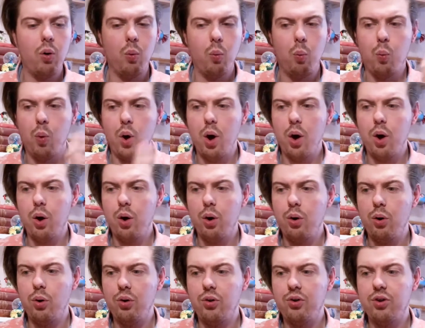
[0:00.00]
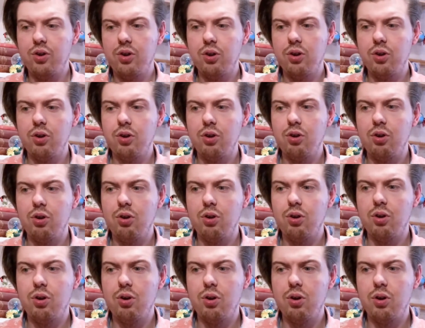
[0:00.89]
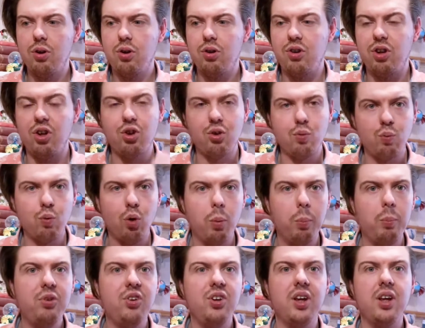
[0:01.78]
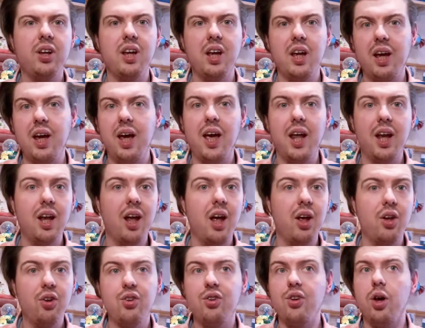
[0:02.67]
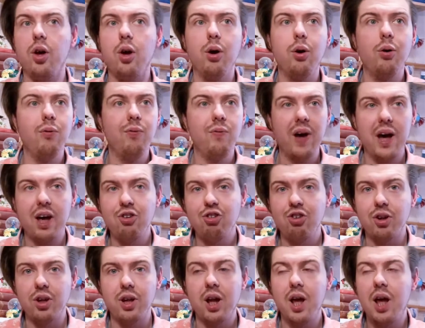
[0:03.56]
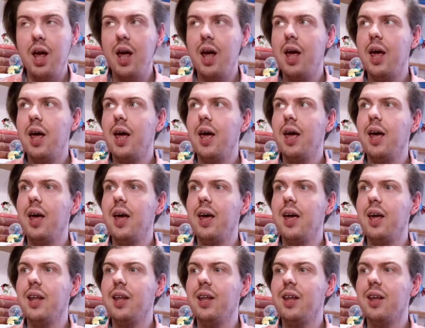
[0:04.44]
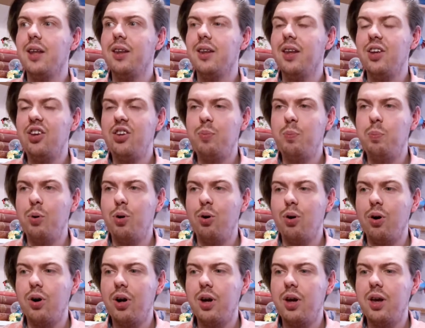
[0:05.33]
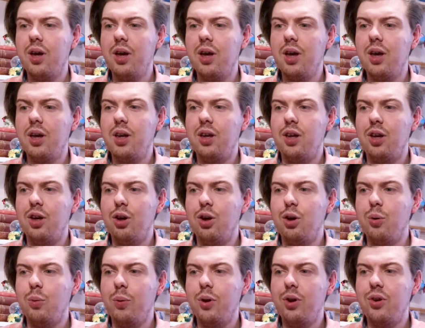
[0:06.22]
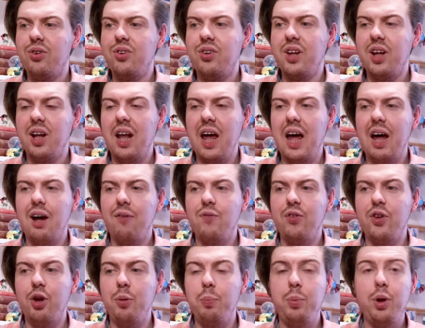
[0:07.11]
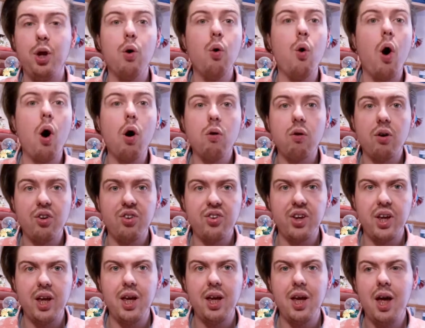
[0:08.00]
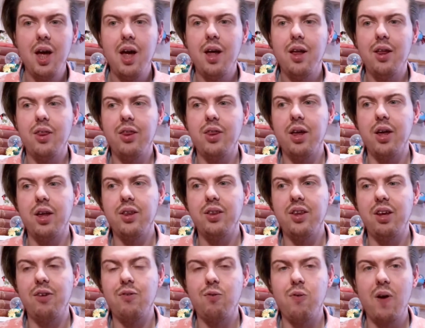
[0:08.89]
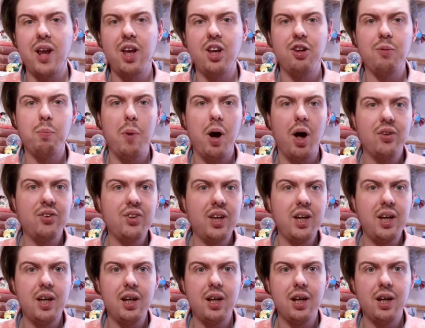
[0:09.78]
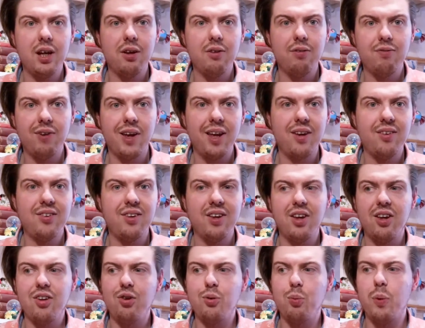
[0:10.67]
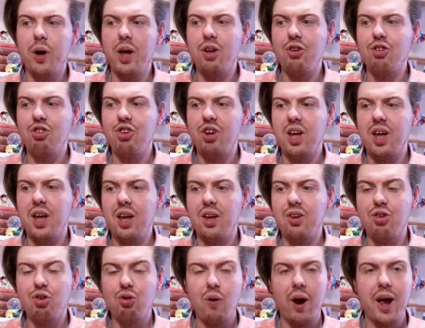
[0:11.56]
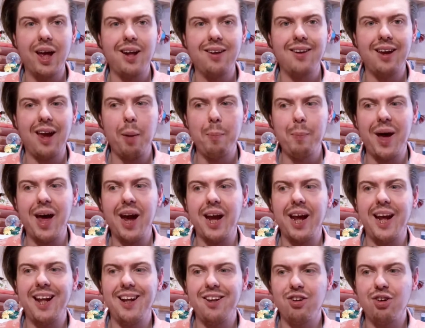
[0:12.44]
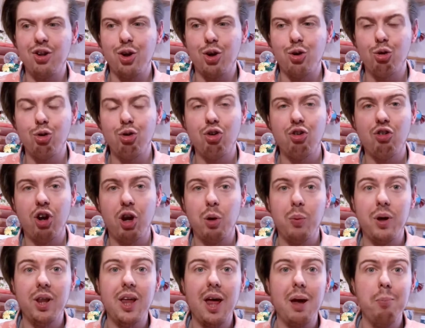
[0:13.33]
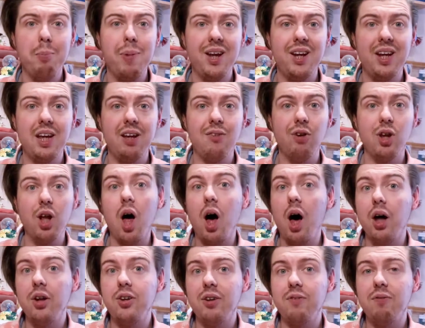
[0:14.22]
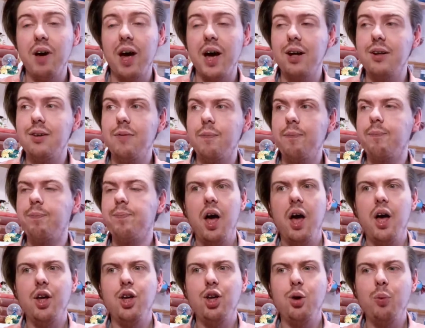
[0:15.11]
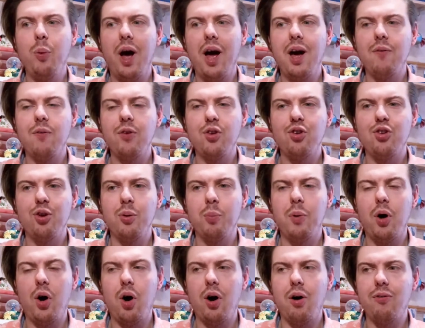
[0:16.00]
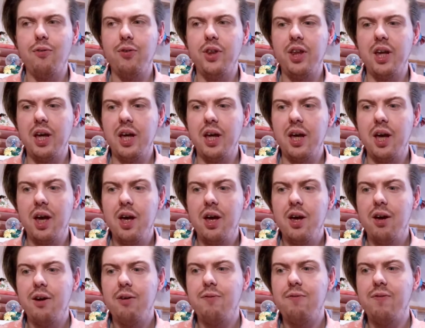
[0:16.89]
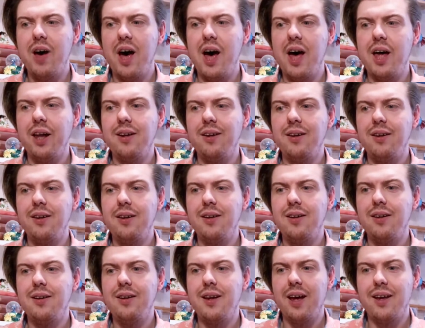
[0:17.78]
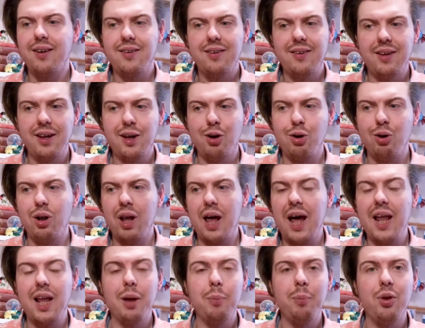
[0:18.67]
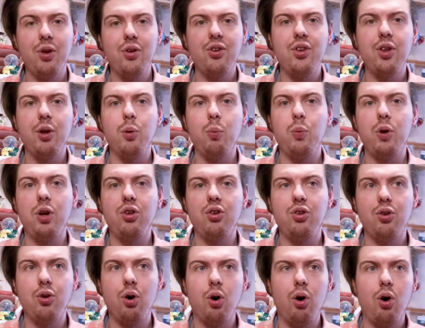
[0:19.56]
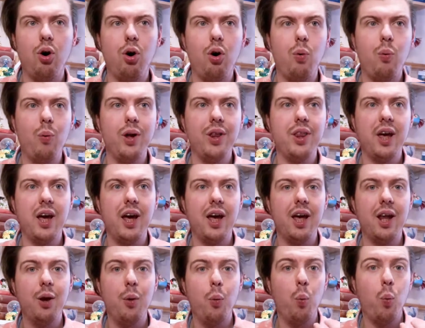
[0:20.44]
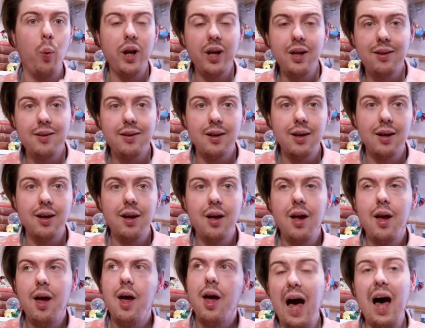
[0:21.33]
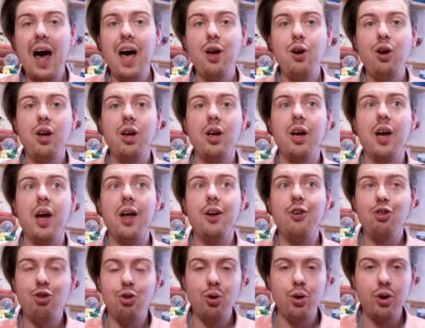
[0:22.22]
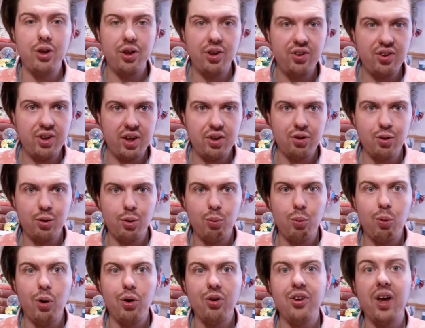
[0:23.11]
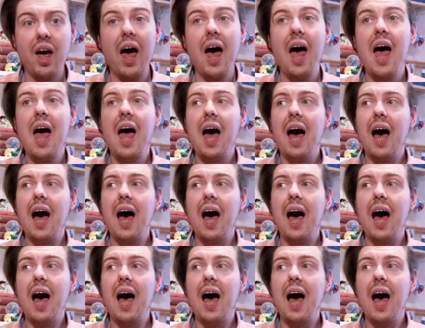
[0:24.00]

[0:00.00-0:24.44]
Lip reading: world disrupted in a certain fashion. In this book, you still have the bureaucracy that the friend Martina faces when she is trying to get back into the country with a medieval artifact. You have some of the fantastical elements that we saw within Winter. I enjoyed the seasonal quartet.